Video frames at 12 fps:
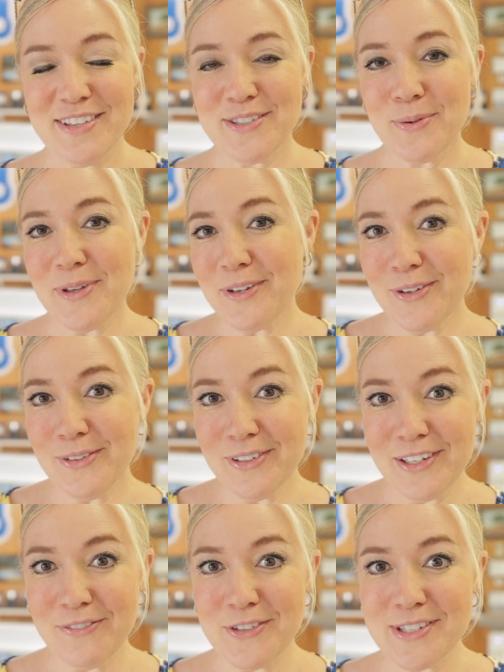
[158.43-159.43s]
So whether you're
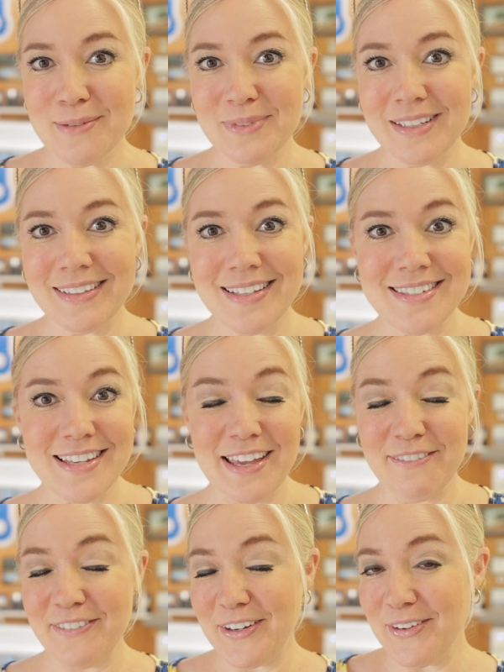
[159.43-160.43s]
looking for something that's
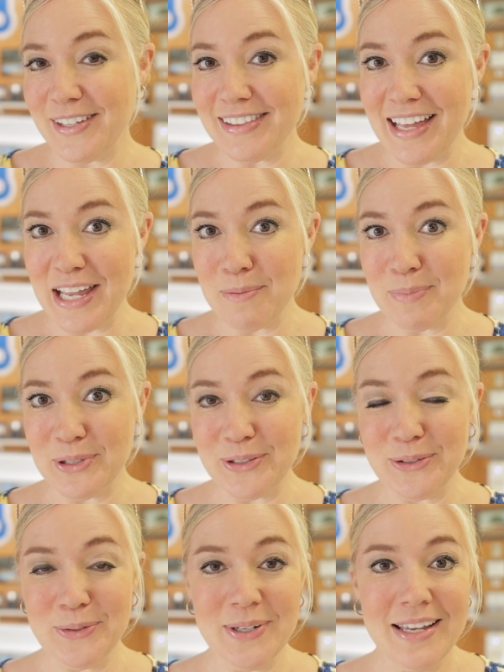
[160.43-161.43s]
a very light
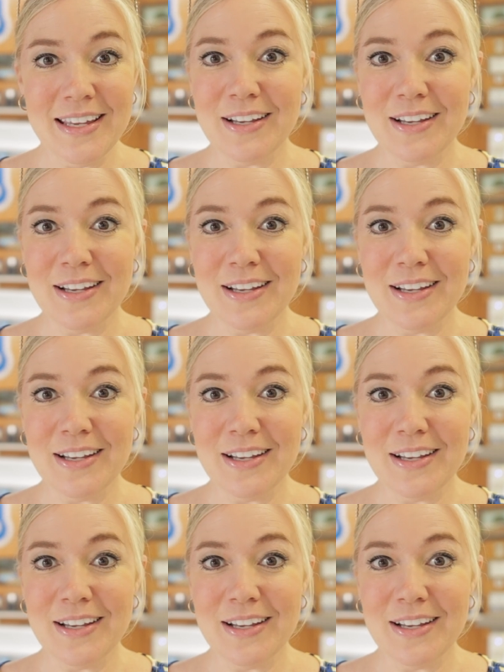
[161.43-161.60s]
blue